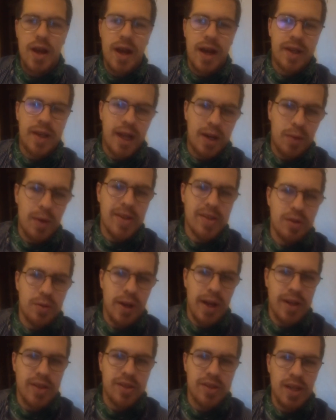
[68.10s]
And that
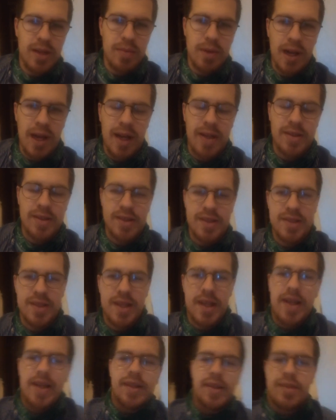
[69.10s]
resurrection, I'm glad to
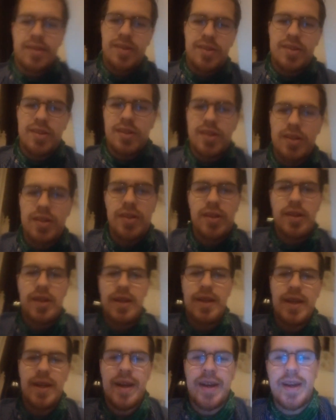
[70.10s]
say, is
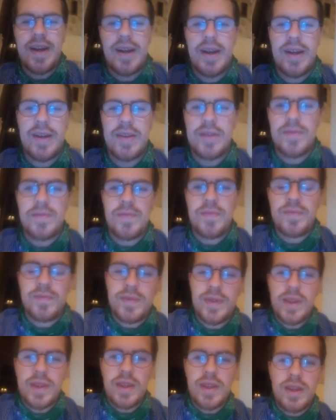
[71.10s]
uh,
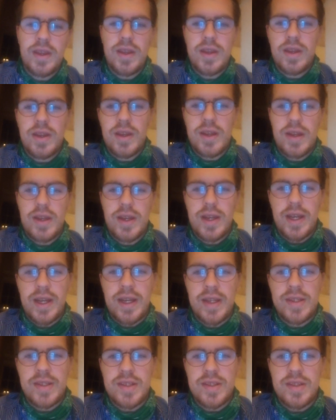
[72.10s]

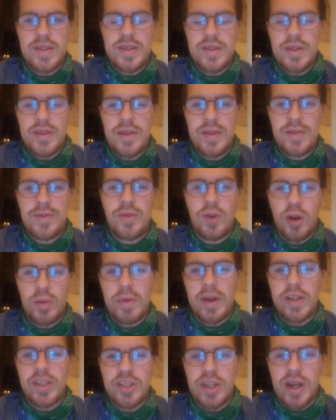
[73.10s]
is for
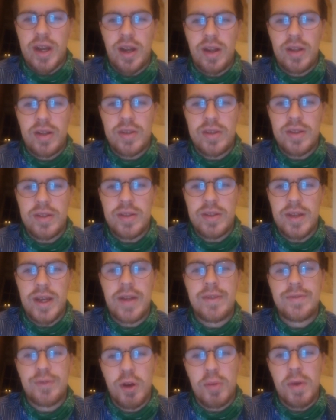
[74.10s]
my channel
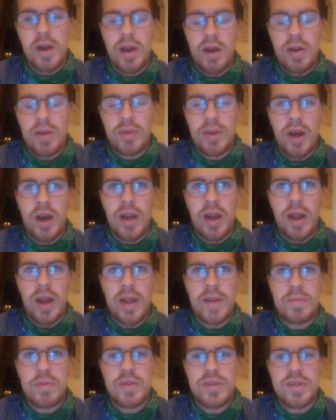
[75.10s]
and for my own
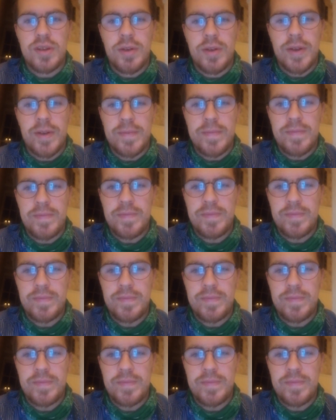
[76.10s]
online persona.